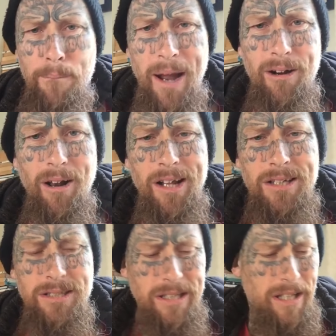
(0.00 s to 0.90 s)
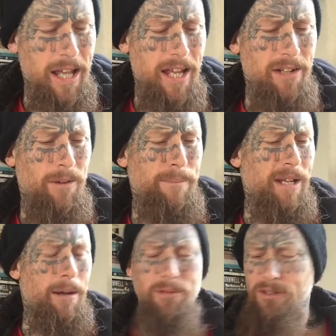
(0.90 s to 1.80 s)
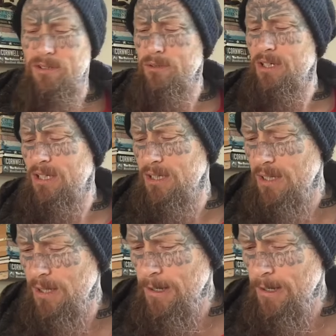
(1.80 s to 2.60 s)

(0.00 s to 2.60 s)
paralyzed and not being able to do anything.